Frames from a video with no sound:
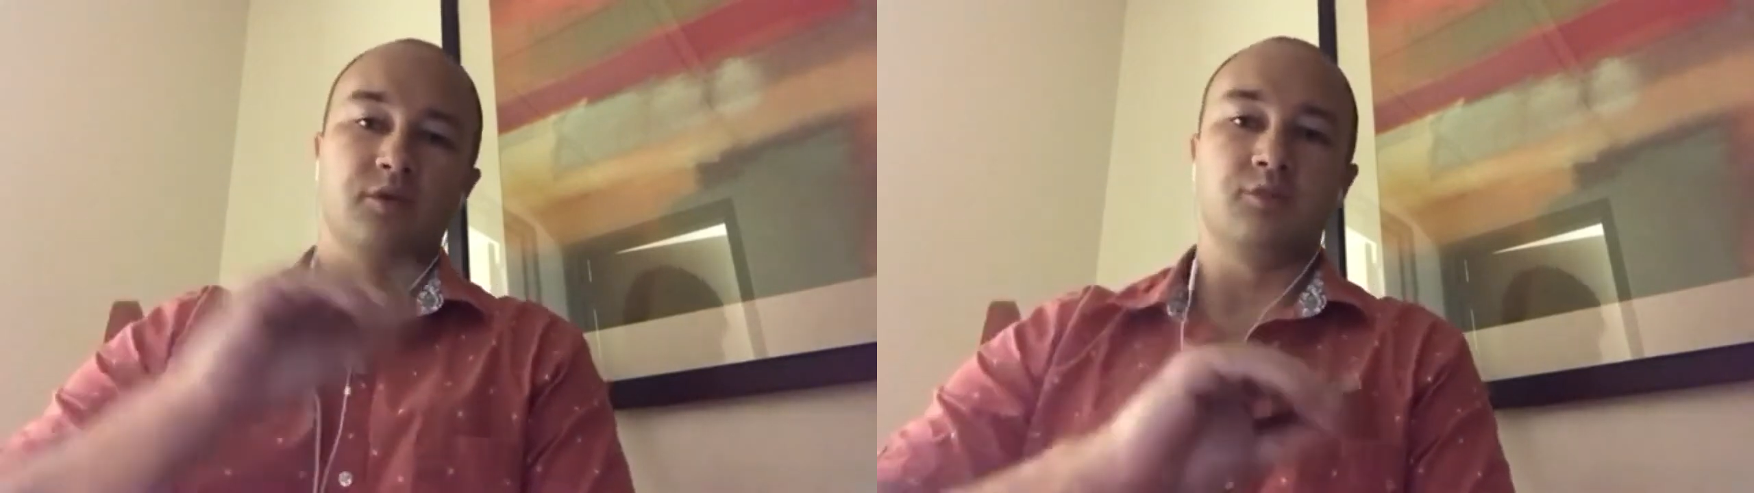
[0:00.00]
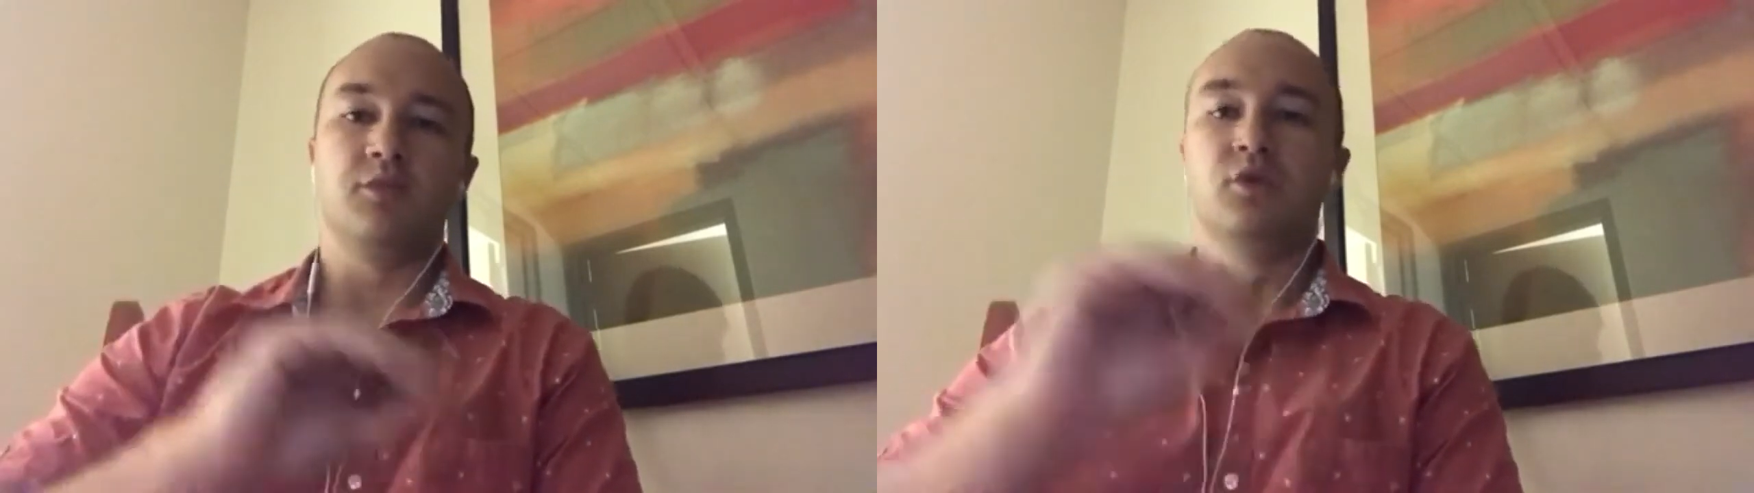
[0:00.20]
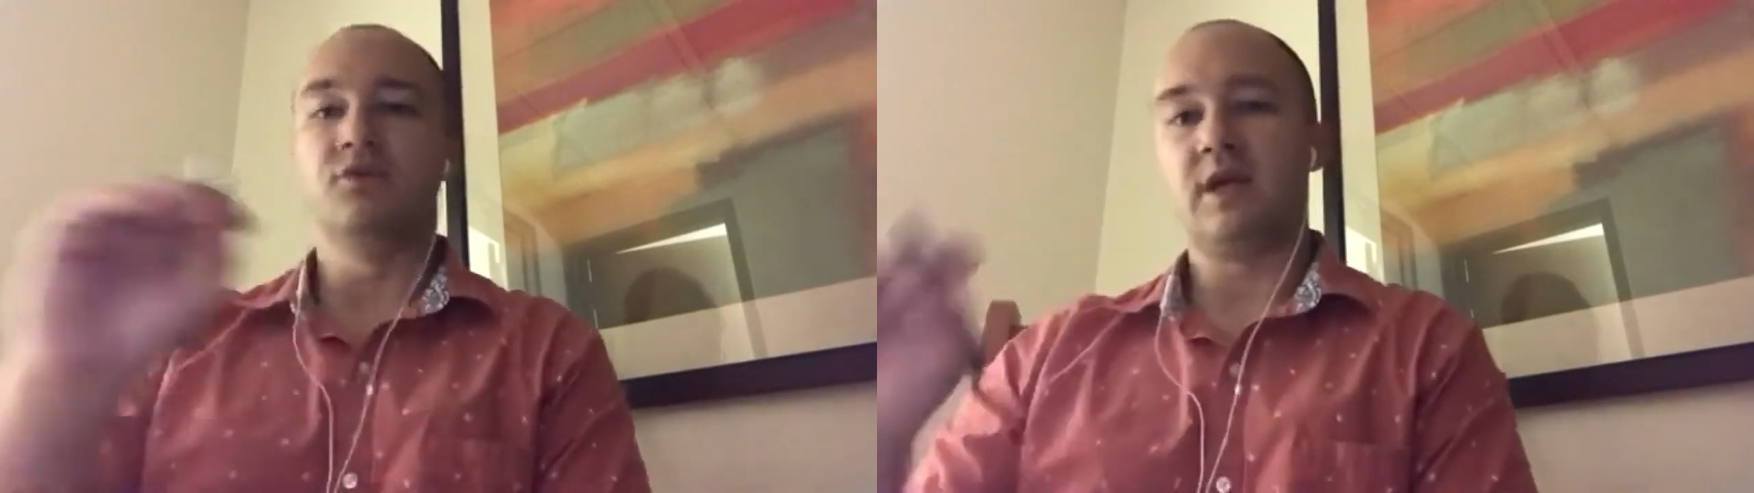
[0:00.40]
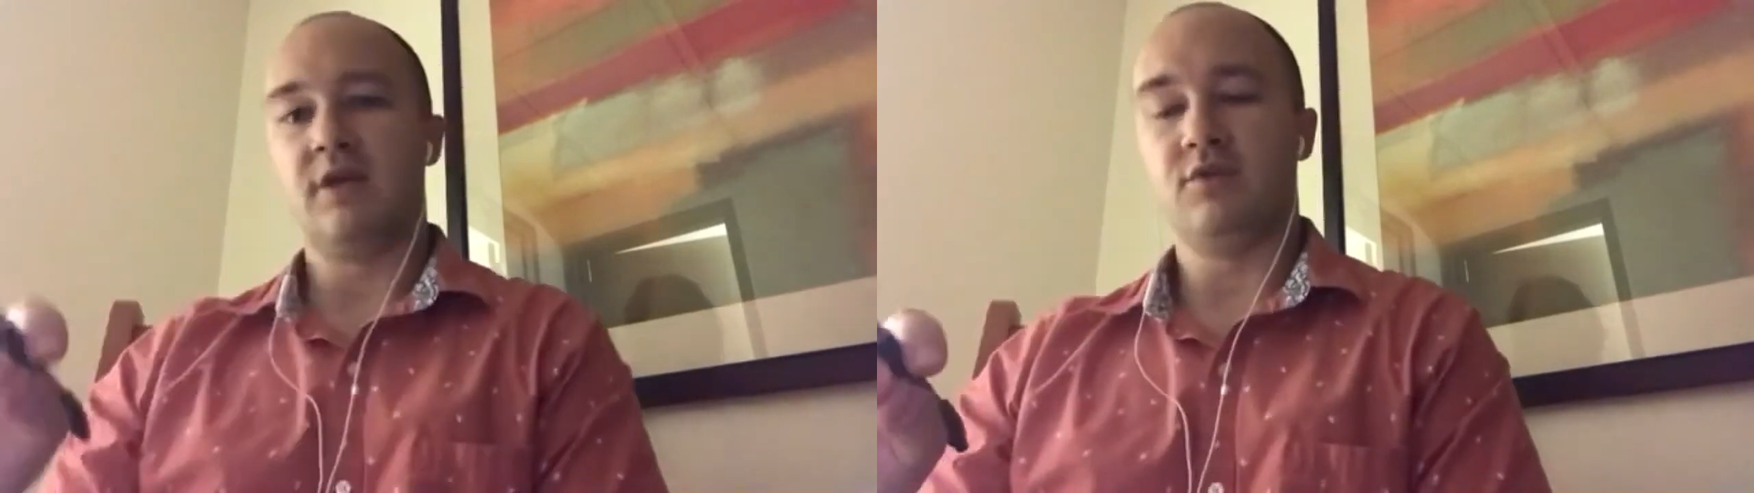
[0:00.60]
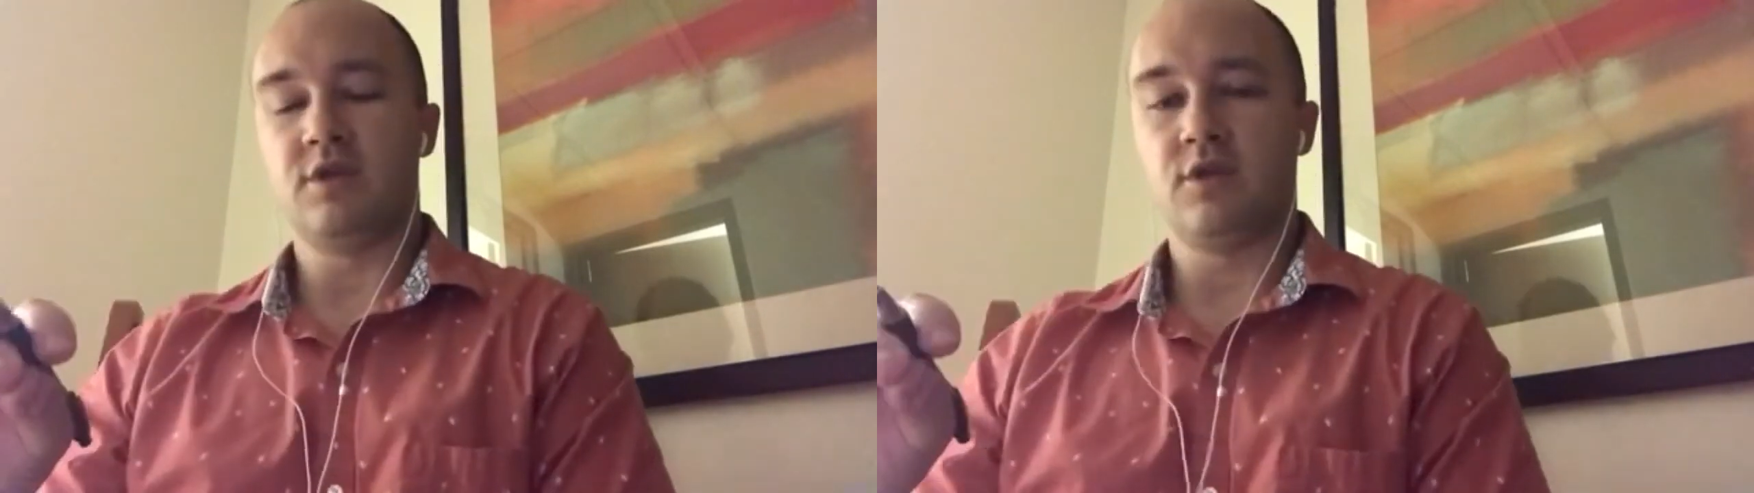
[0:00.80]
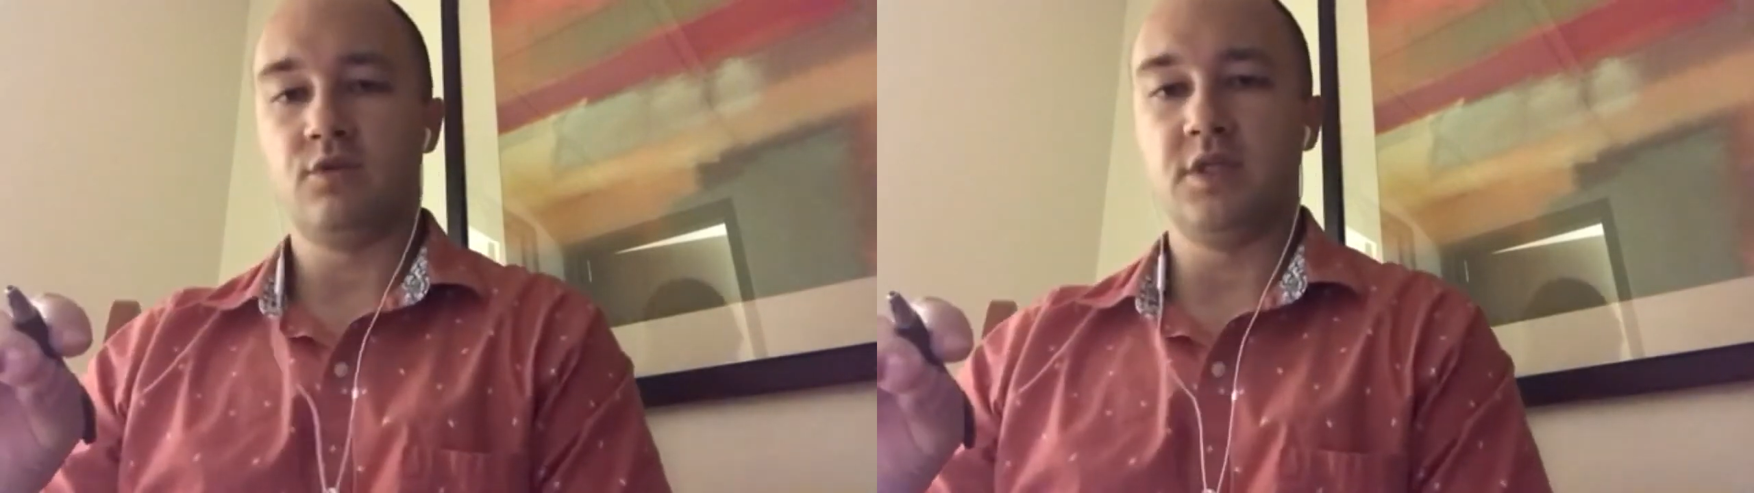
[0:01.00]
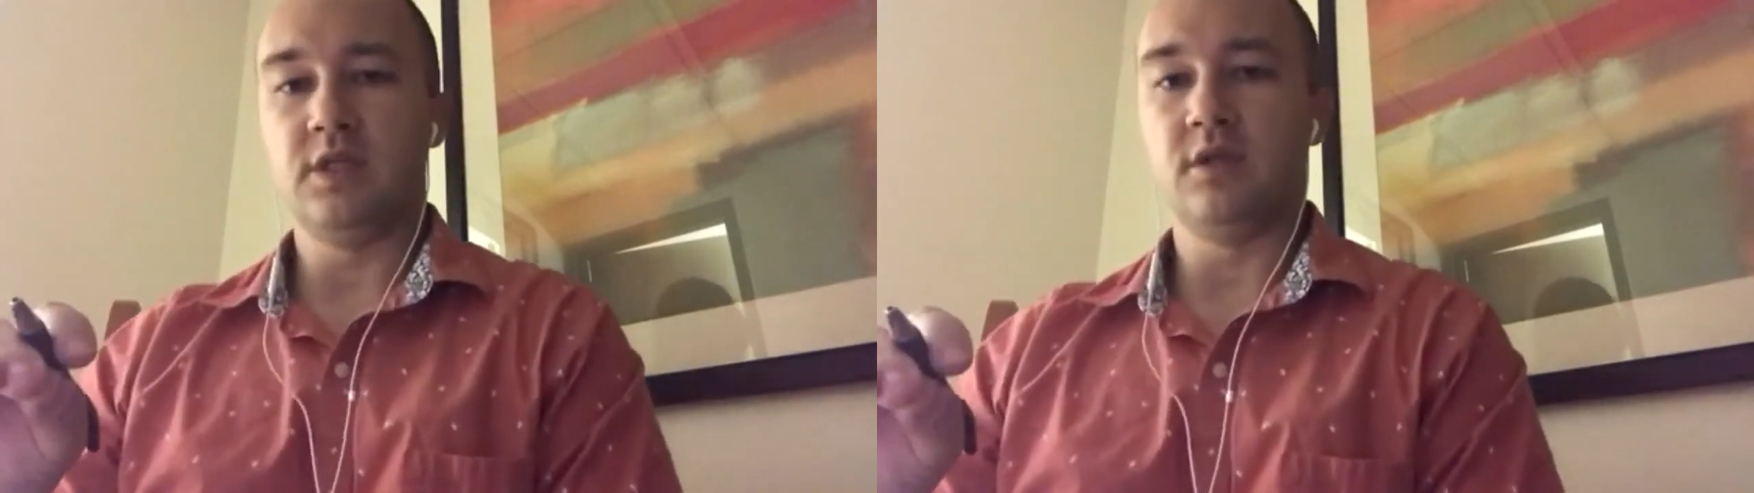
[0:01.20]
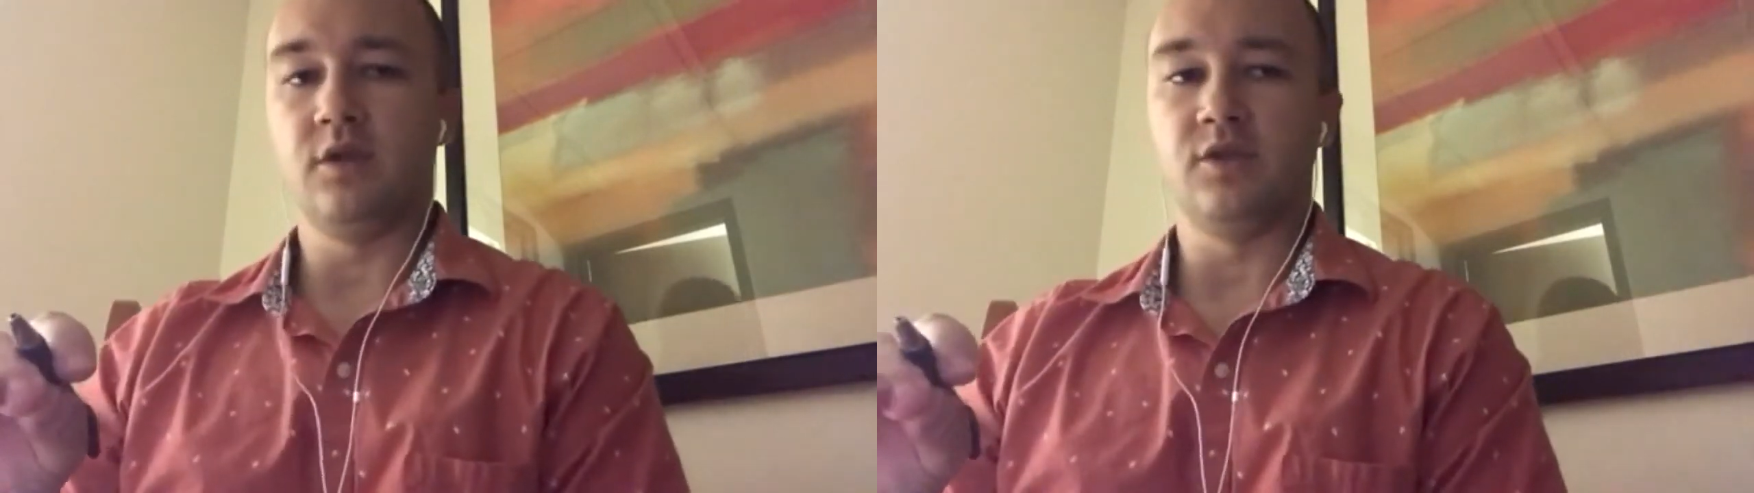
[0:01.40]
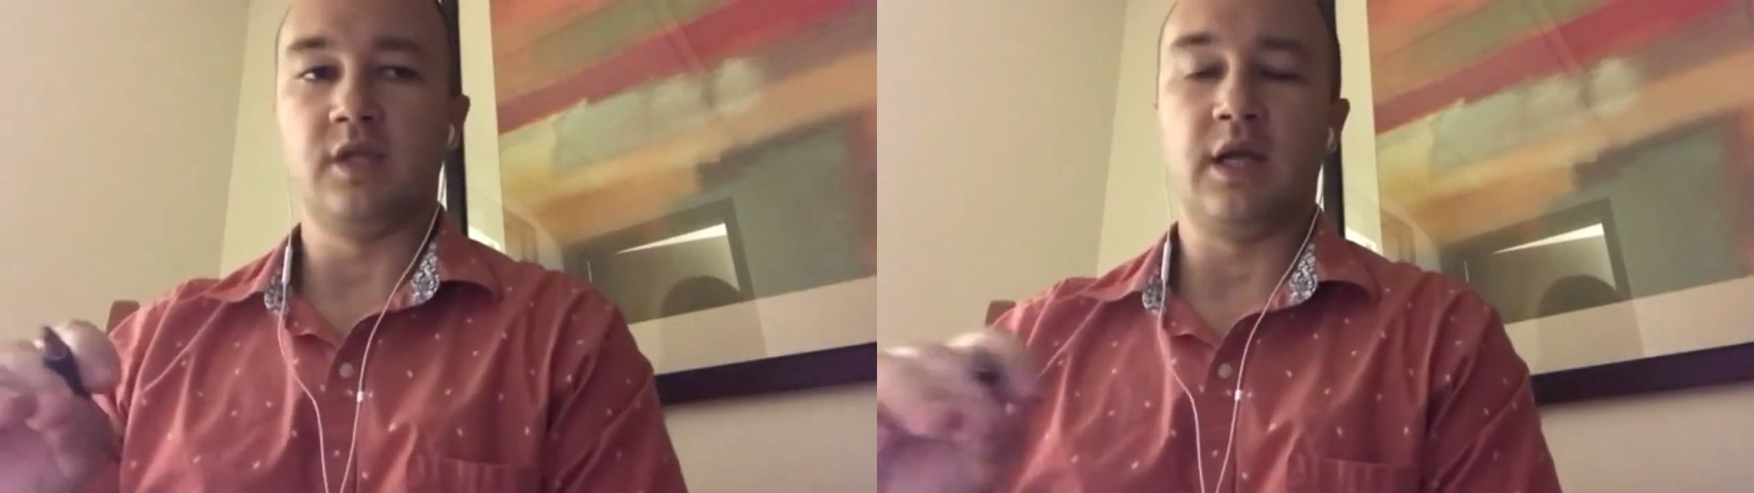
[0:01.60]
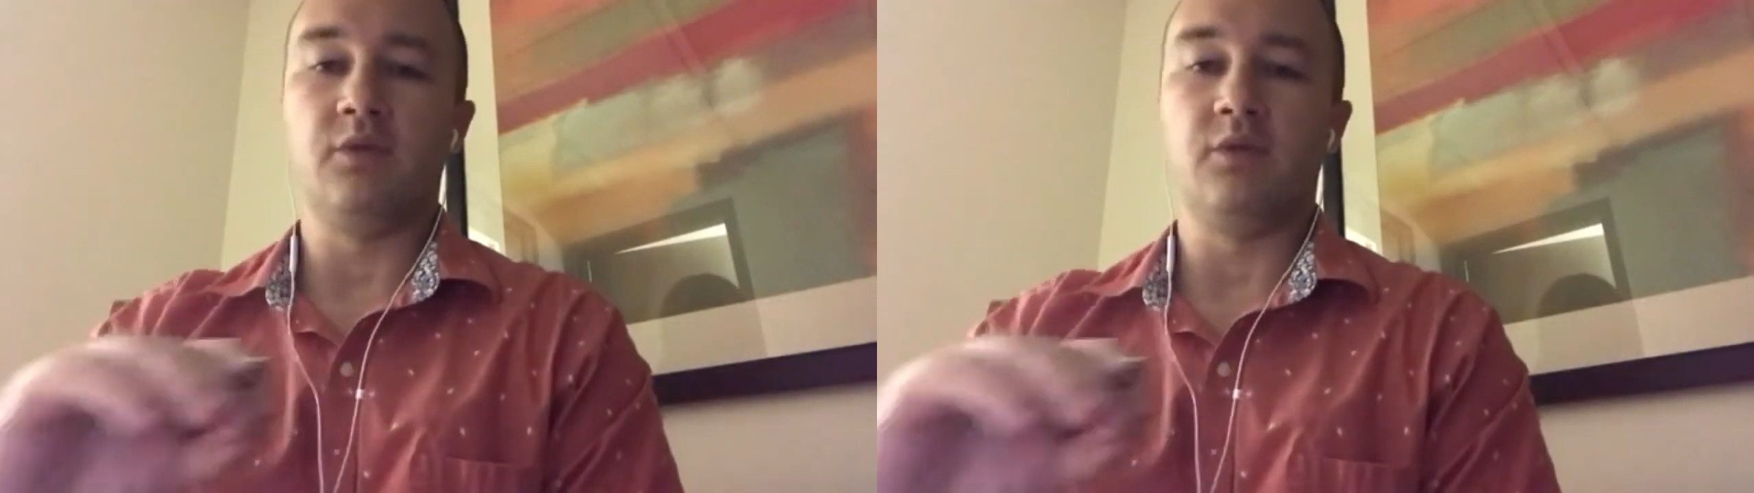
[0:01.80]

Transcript: was moving every 3 years and